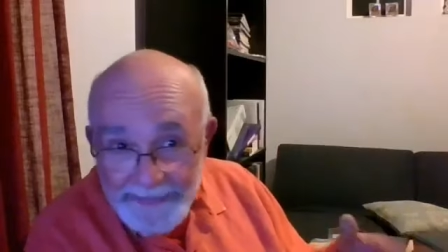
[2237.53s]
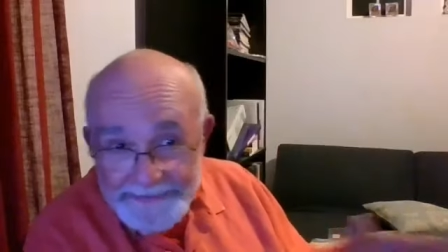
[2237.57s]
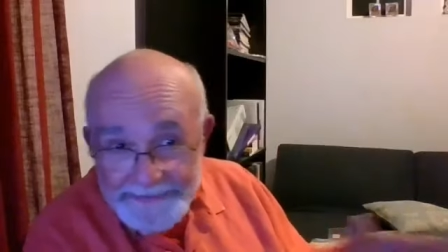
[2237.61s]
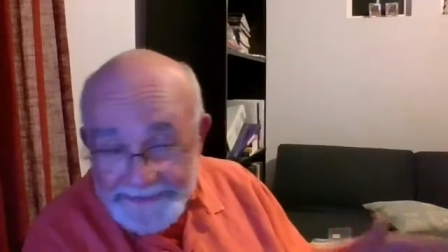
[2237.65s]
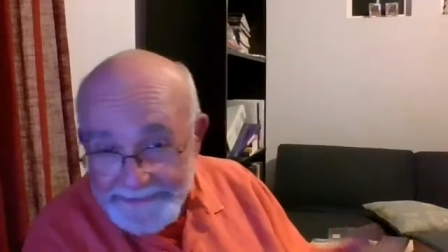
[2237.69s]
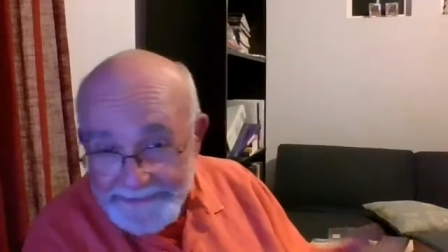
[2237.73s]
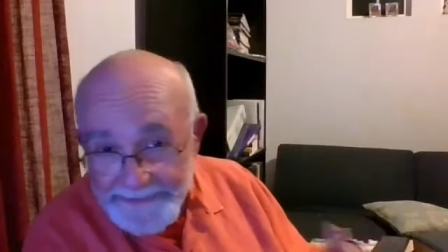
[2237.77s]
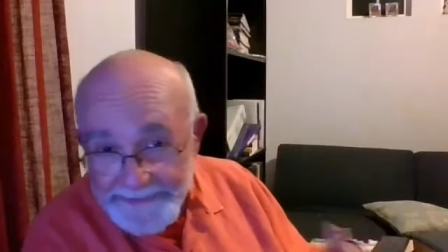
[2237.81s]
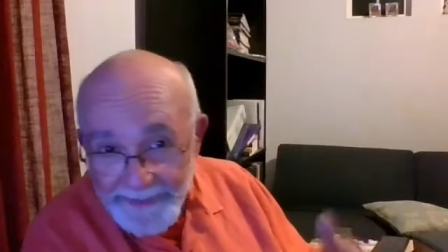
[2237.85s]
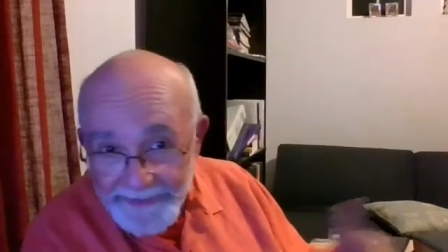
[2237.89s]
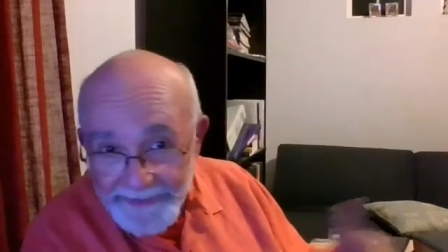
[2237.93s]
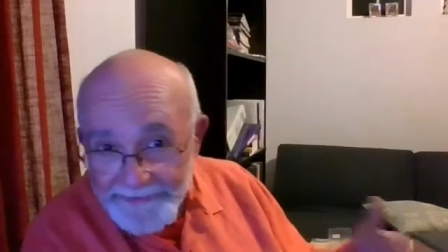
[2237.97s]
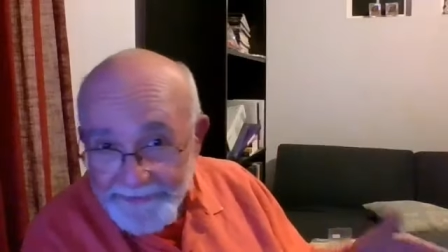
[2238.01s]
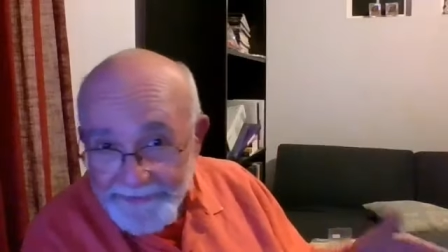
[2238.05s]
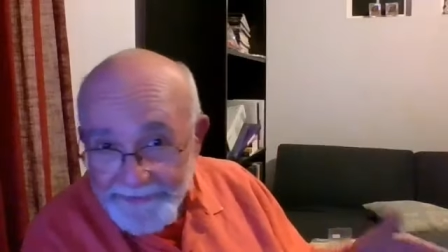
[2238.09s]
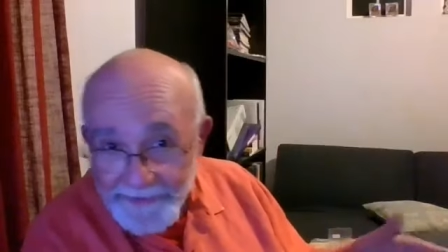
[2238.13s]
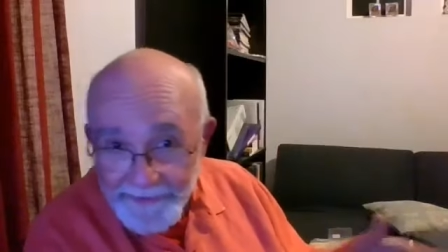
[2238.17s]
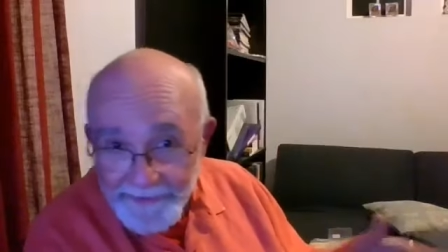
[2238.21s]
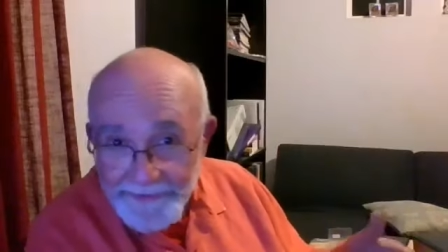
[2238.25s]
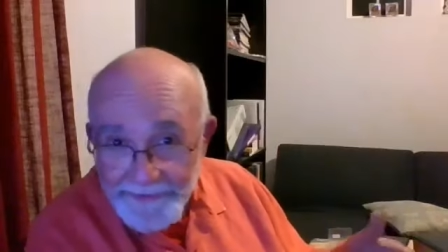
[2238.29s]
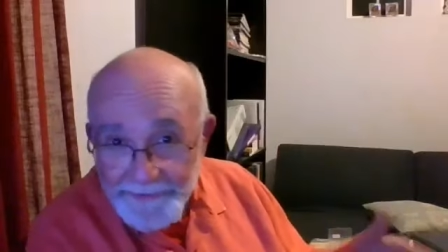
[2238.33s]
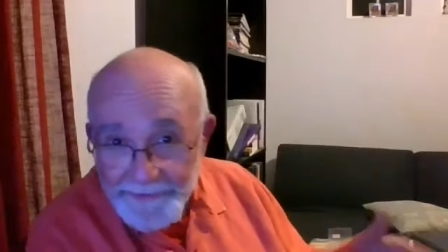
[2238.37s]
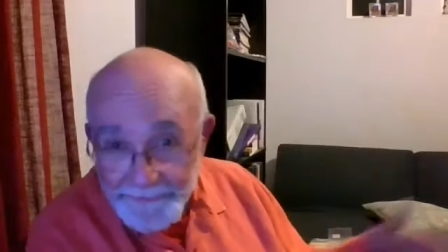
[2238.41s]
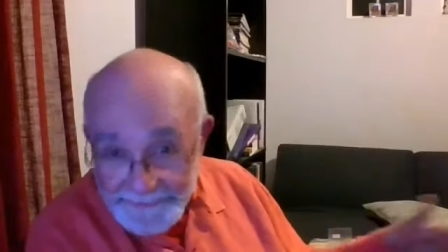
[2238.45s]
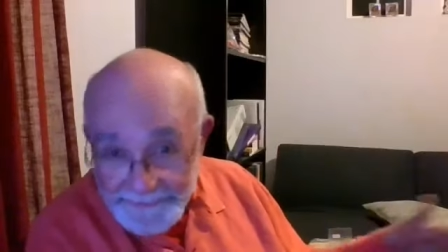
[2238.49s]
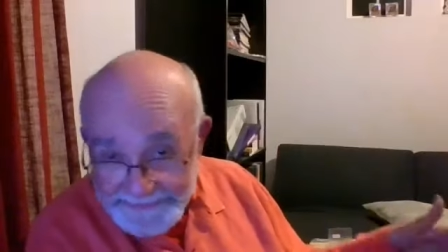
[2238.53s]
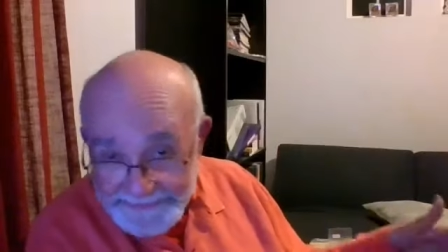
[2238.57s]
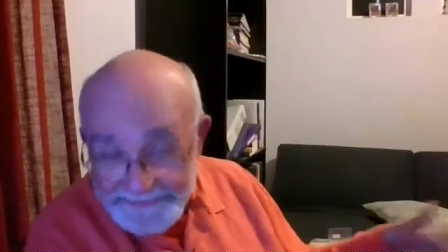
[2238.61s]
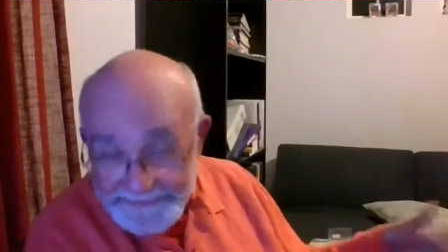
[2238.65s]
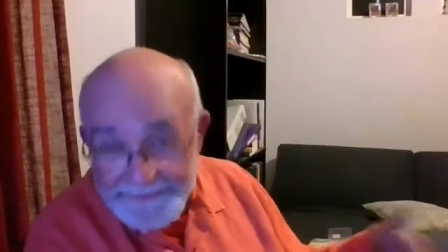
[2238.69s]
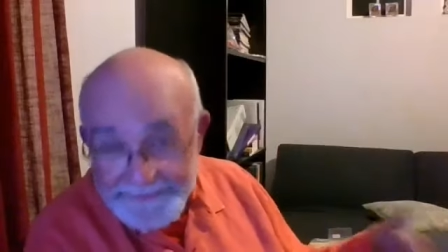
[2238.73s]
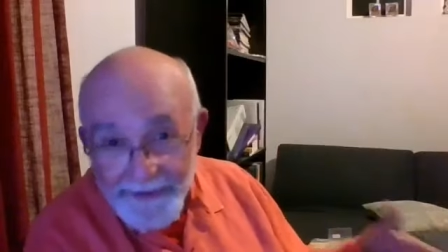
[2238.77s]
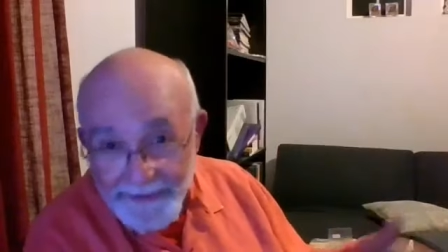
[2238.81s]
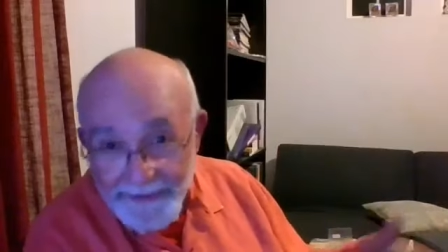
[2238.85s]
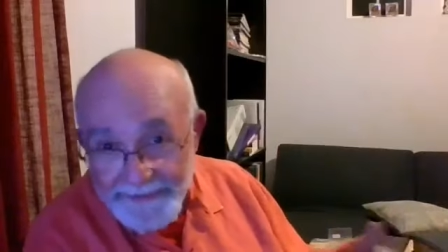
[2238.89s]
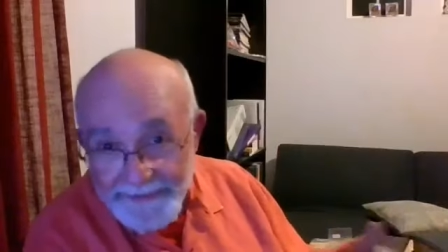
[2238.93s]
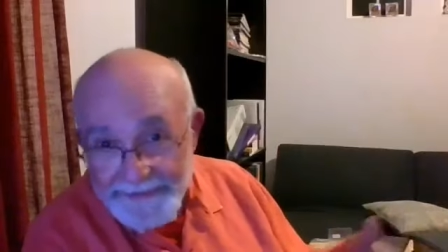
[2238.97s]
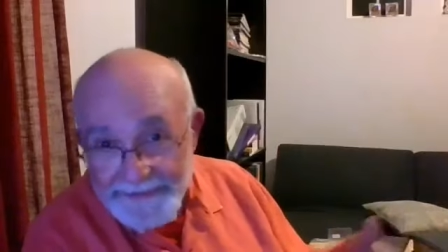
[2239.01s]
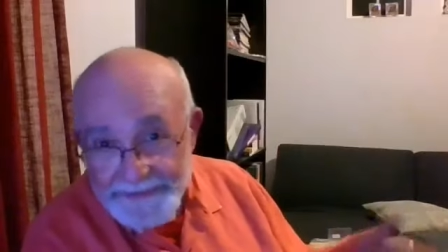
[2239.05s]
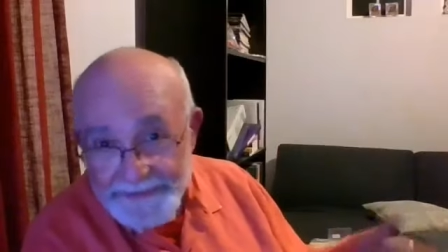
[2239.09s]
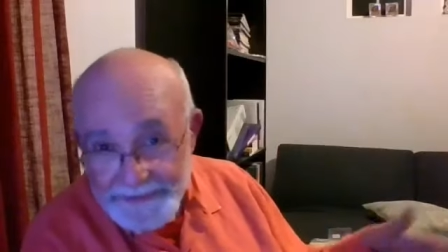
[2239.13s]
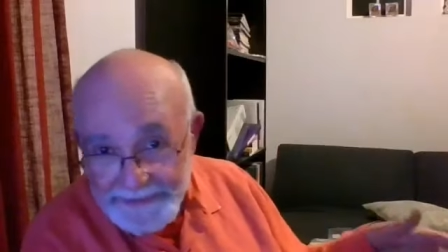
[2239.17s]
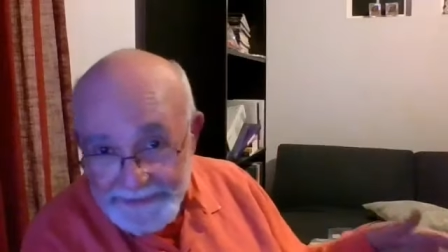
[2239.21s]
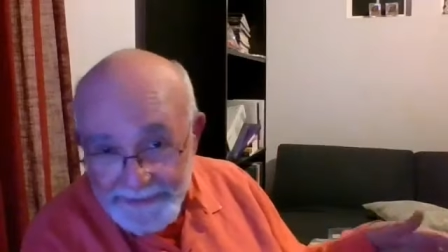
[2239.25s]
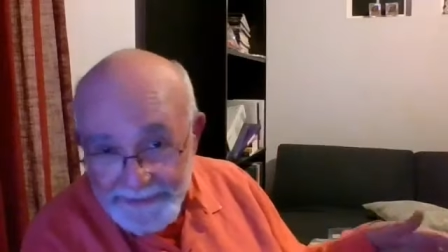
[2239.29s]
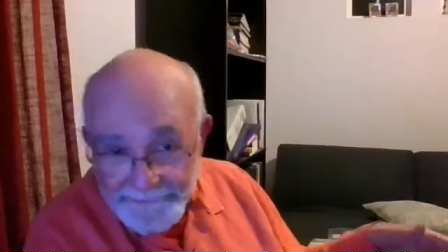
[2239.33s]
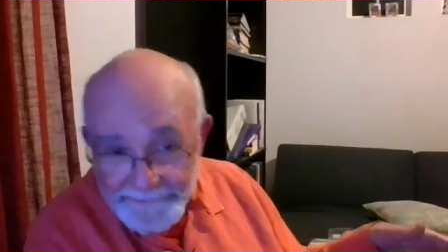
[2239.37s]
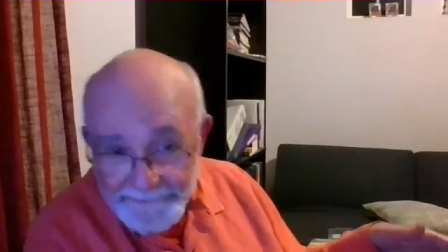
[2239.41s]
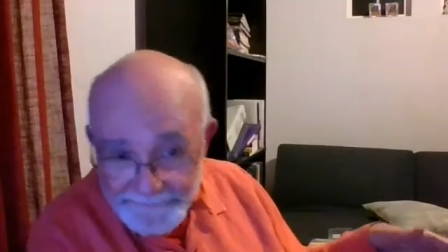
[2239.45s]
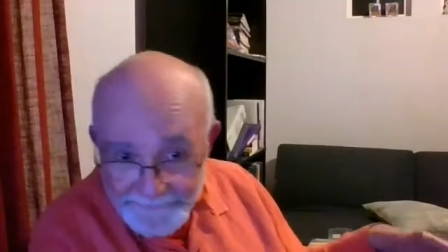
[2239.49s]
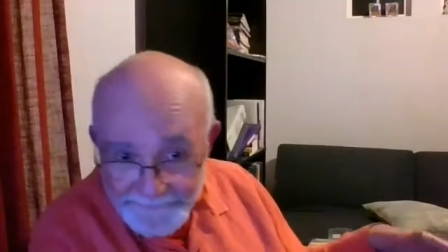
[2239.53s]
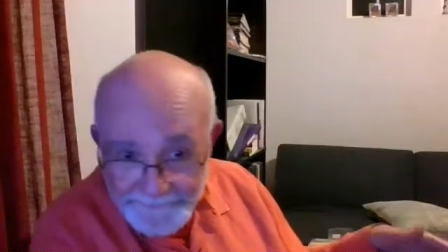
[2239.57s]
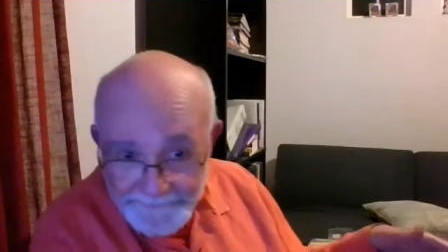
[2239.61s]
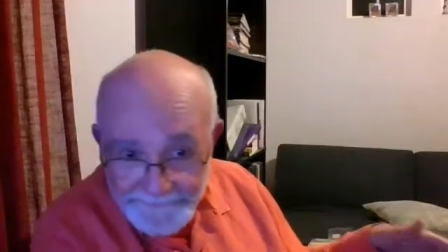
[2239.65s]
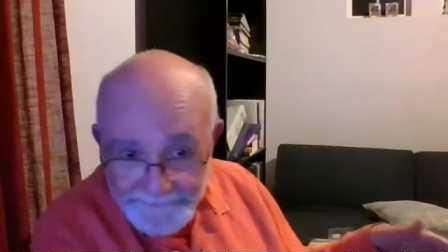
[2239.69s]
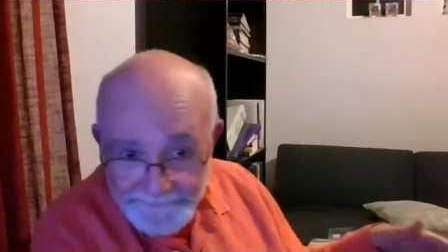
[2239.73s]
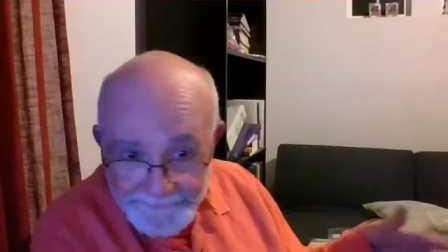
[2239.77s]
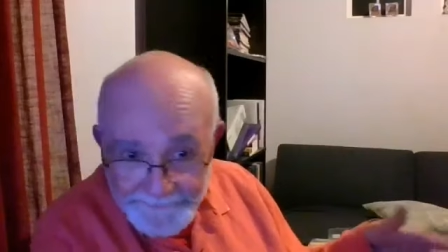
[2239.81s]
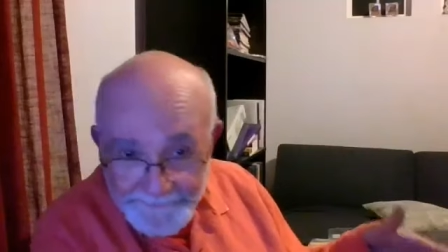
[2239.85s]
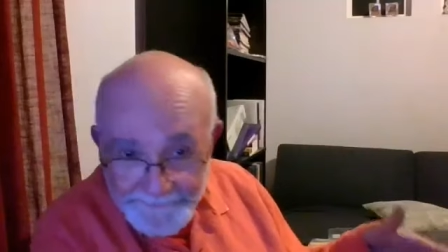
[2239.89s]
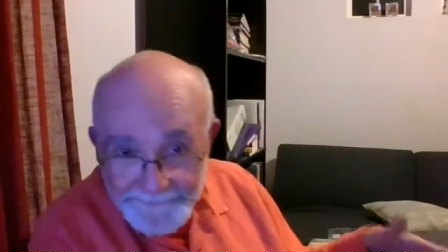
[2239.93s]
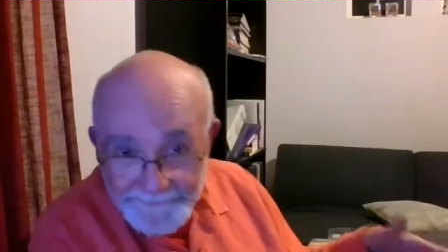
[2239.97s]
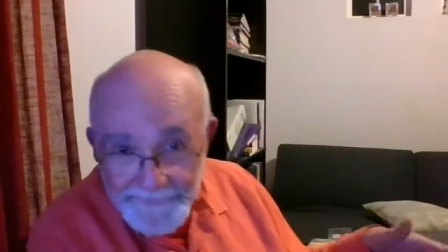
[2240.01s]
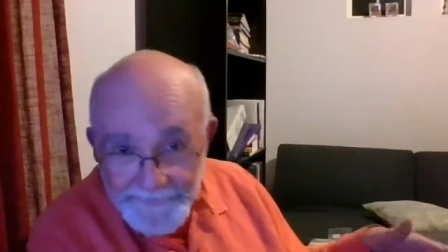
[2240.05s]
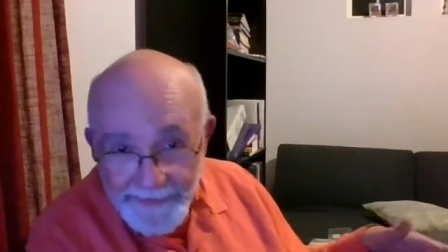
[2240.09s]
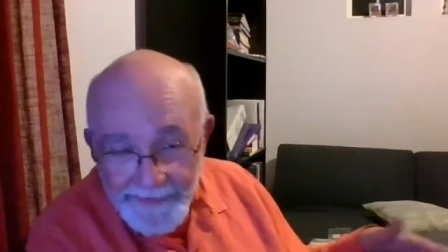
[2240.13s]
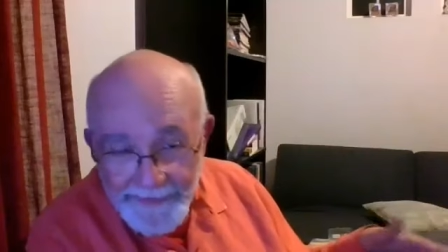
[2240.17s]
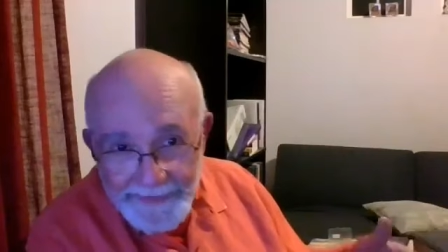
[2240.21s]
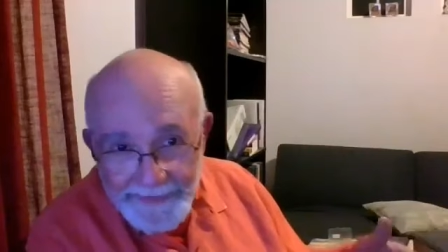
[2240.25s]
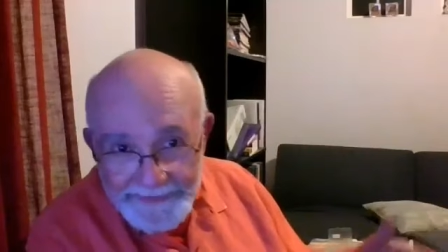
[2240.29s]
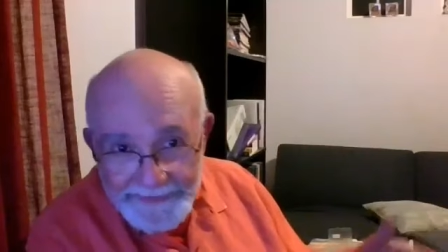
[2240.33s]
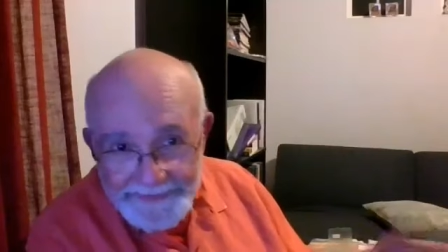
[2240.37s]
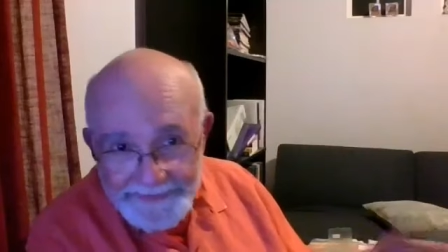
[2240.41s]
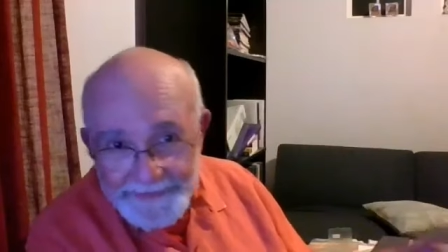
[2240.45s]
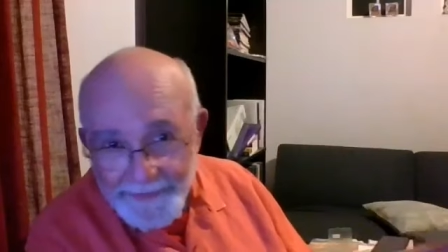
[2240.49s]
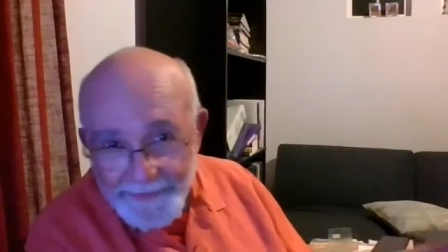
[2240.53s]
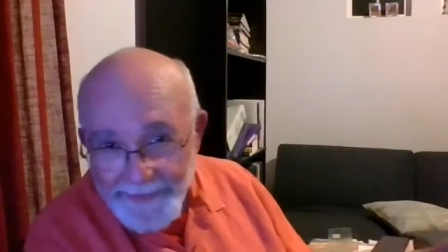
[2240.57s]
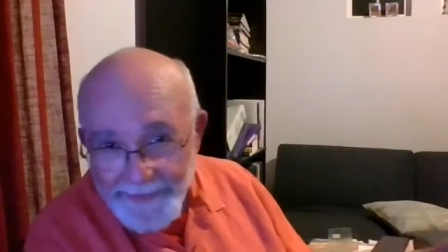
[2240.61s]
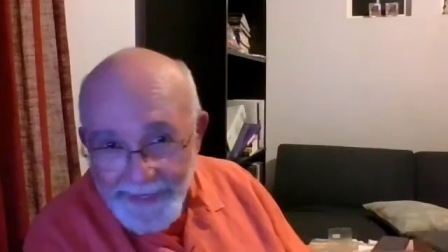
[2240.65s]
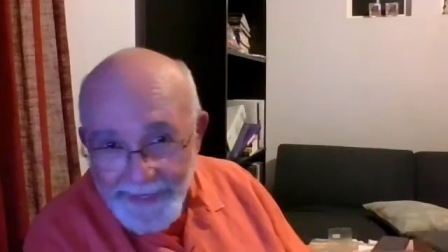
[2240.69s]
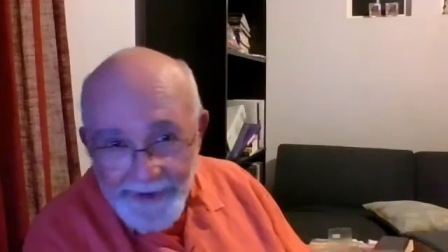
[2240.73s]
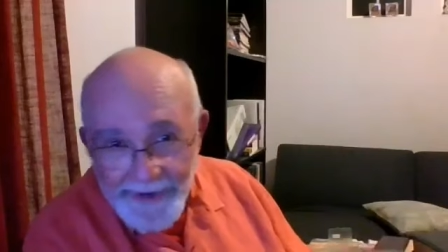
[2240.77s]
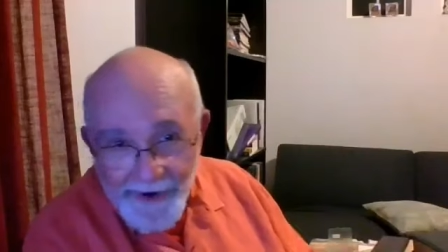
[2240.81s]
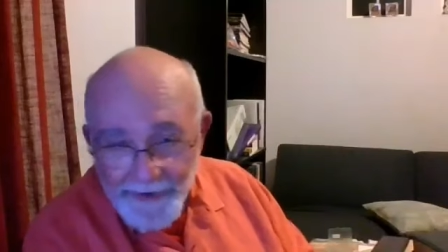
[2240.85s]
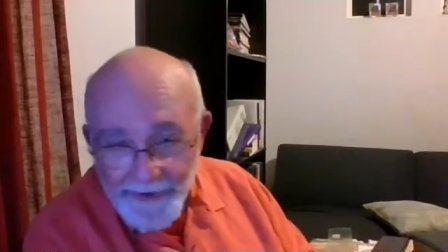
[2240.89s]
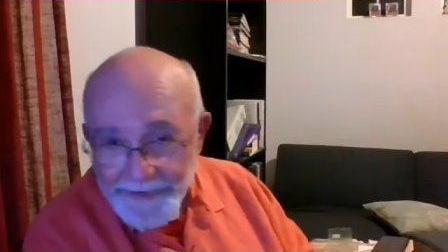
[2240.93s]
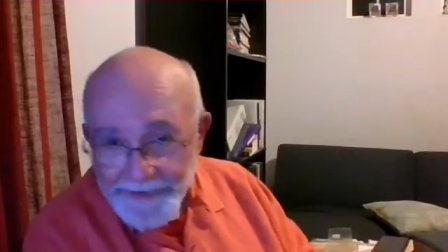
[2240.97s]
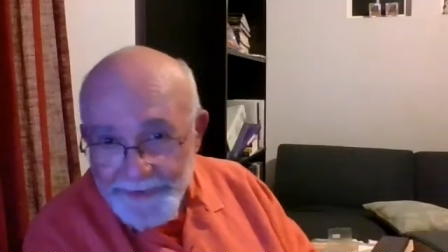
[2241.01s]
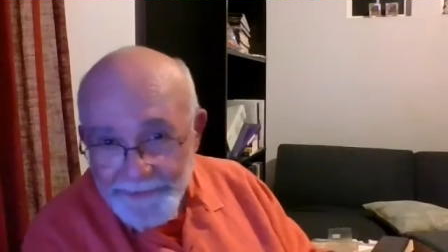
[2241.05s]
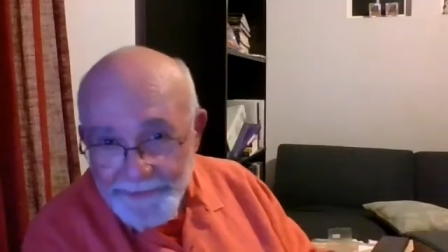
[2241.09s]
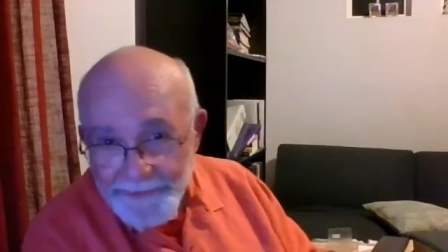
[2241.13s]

based on their Christology. And so they